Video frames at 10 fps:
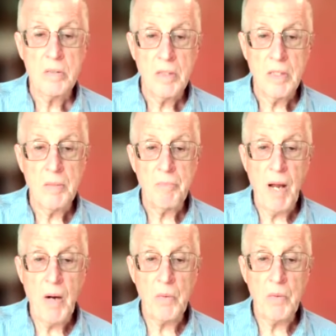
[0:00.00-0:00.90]
in the
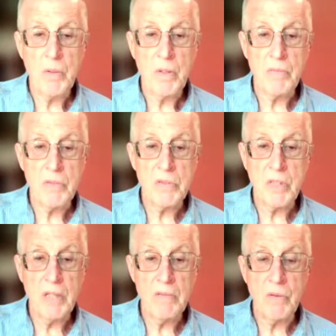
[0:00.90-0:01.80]
power of the
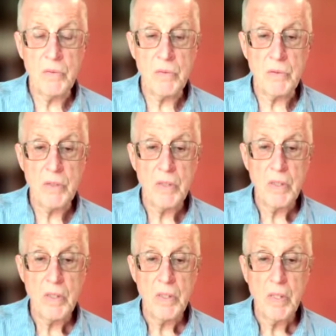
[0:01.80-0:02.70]
slave owners.
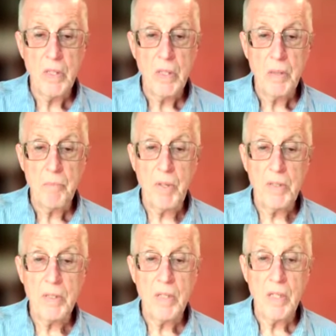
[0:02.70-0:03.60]

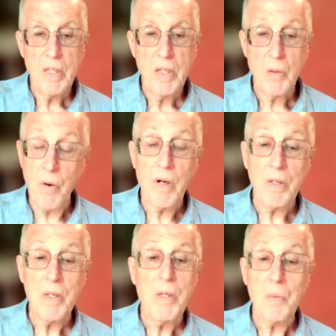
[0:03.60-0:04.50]
But Clark
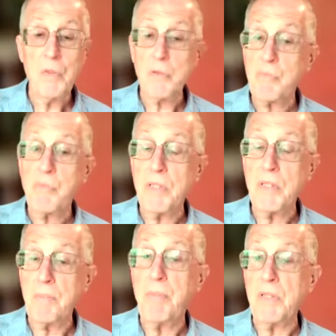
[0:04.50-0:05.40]
was really
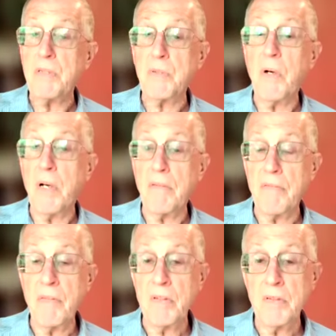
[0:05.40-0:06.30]
pissed off
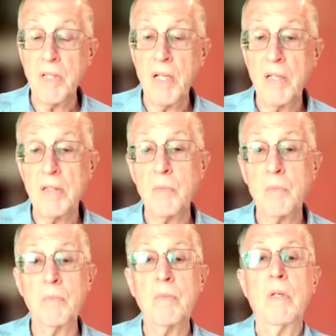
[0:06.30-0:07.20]
that
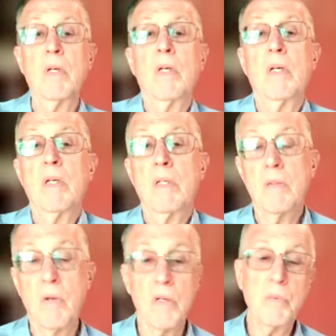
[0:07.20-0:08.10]

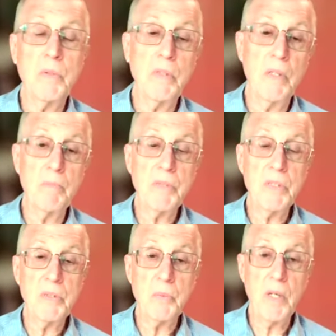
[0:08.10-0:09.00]
Clark wouldn't let him see
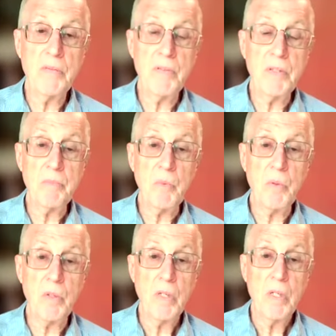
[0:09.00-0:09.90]
his wife
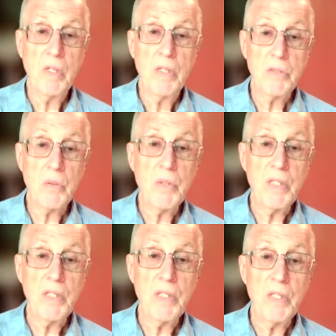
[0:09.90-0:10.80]
anymore. So he
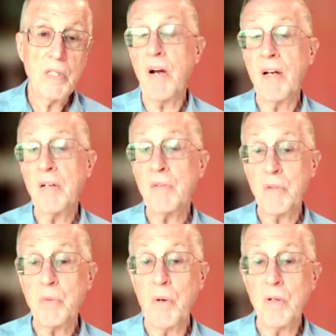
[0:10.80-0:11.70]
set fire to
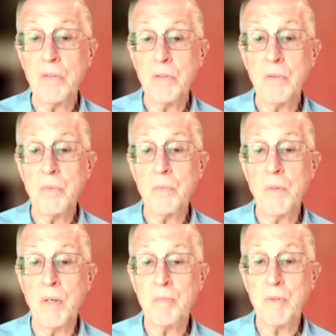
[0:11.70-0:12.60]

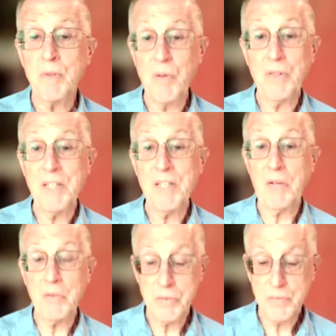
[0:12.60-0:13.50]
Clark's
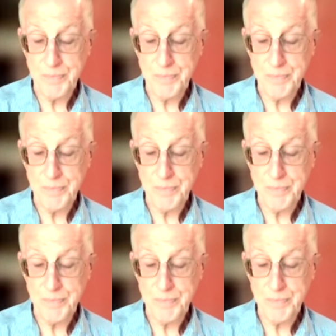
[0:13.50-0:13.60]
house.